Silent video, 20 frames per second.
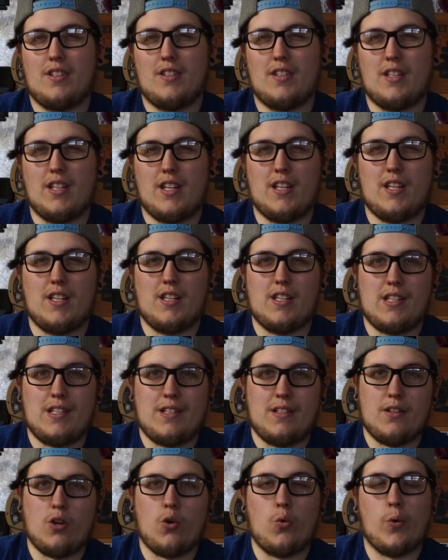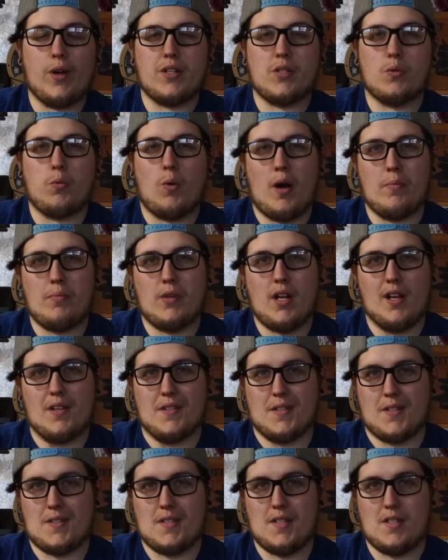The quick swap
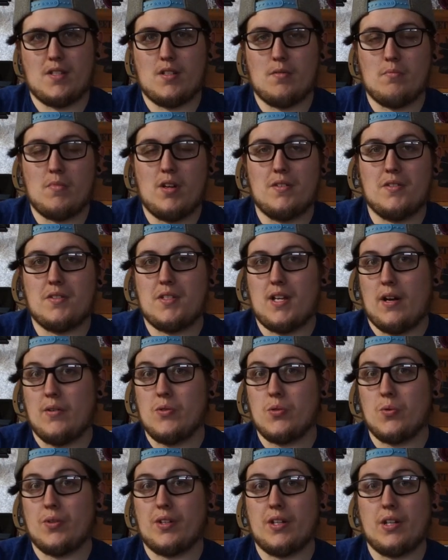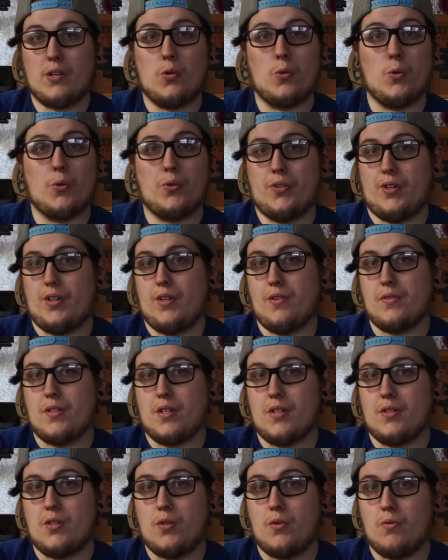nozzle system sounds really cool. They're
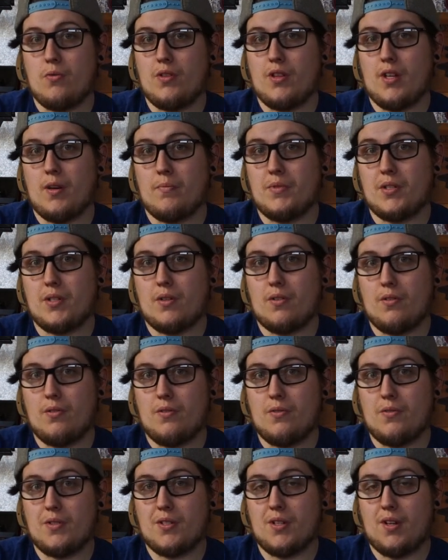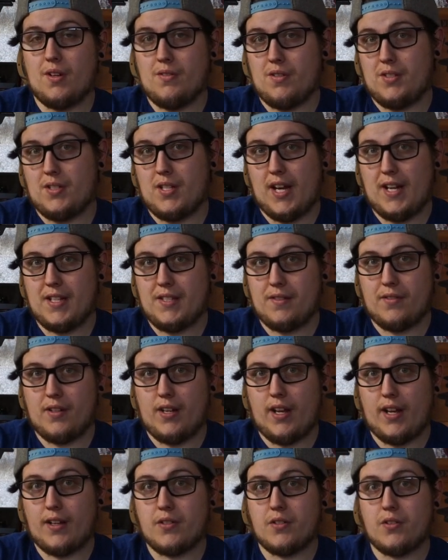using 2 thumb screws on the sides of the
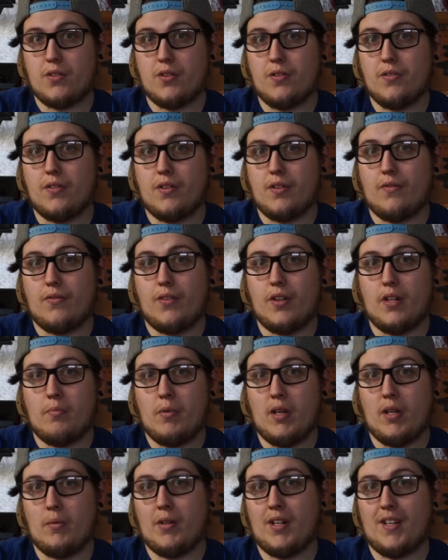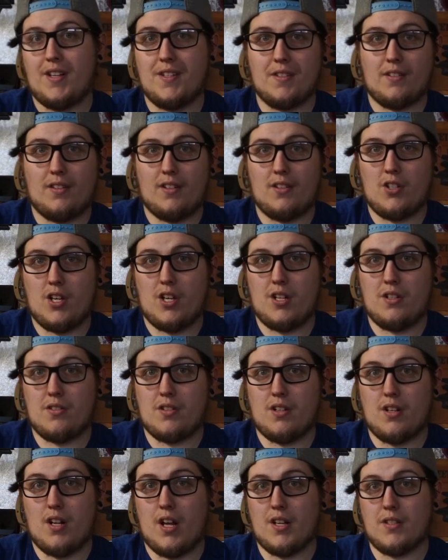next extruder for you to be able to easily change
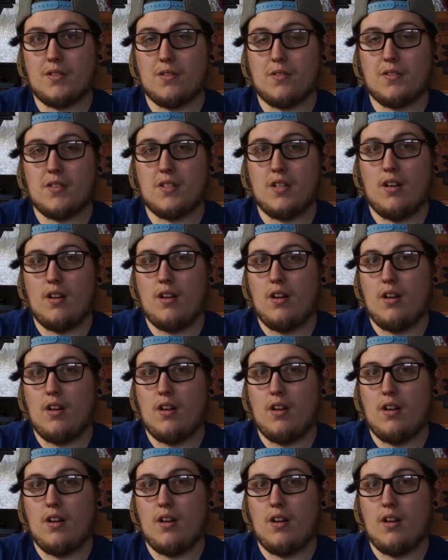the nozzles,